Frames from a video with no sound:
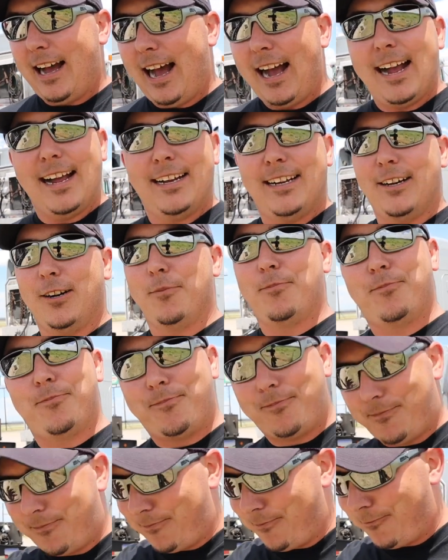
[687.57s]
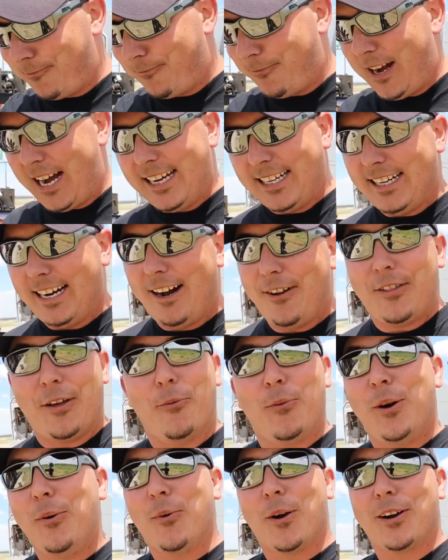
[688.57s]
ended up finding out that
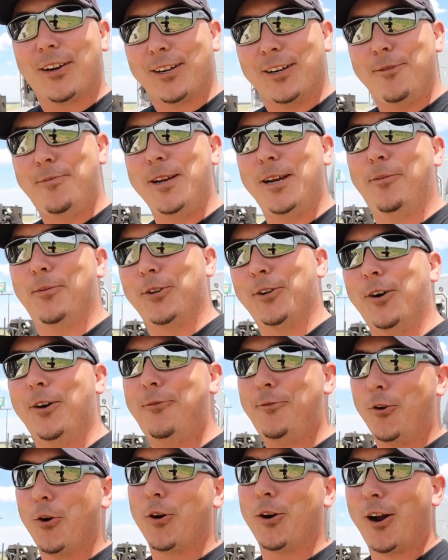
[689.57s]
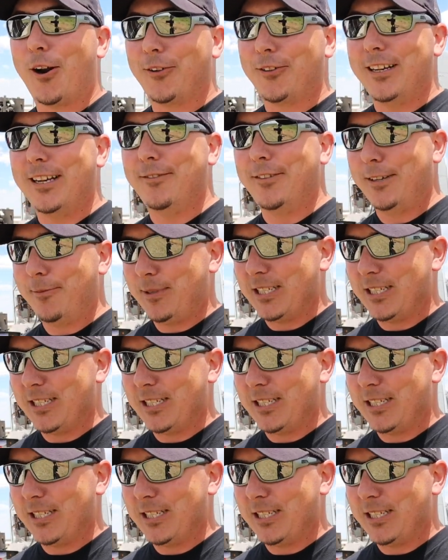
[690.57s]
we weren't gonna be able to afford our living,